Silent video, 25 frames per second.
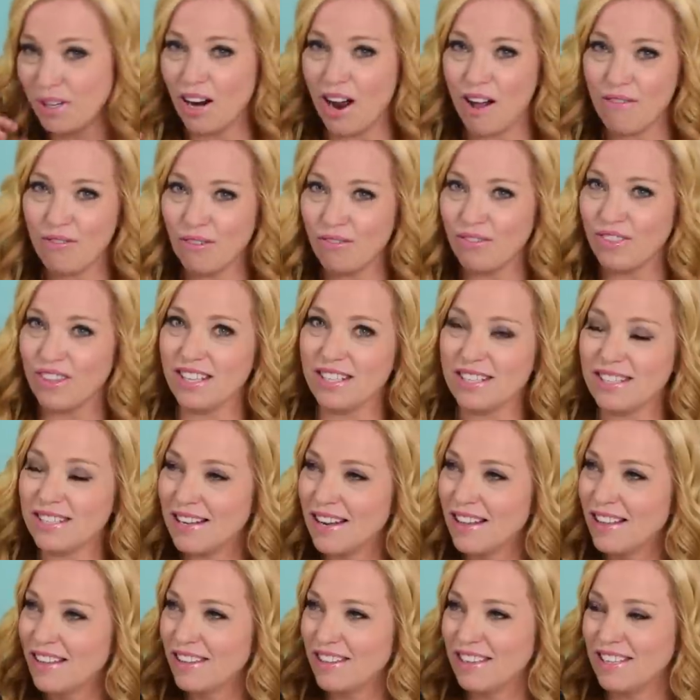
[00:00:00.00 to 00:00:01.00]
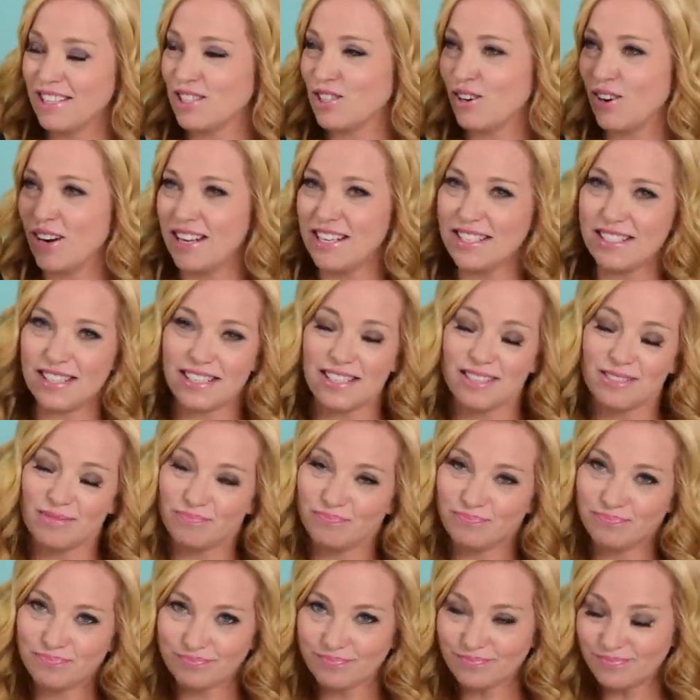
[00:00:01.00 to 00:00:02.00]
off of these
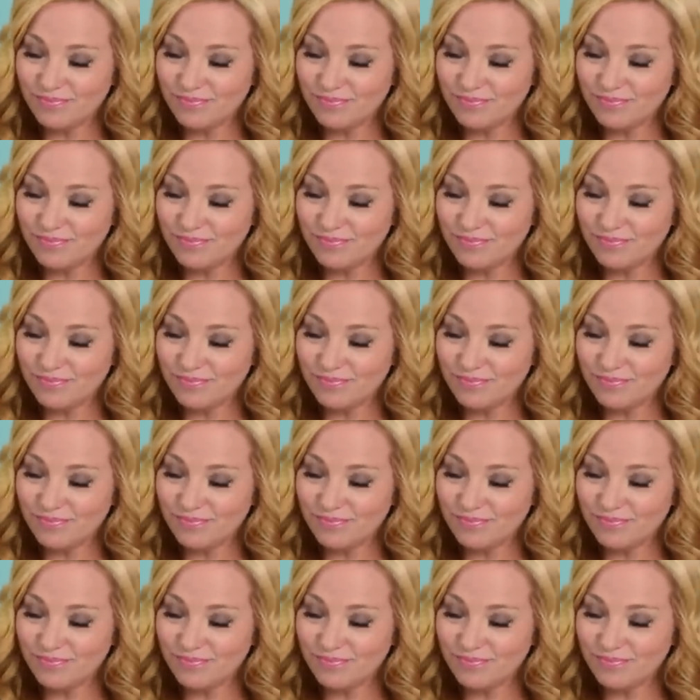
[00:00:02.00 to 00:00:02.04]
crazy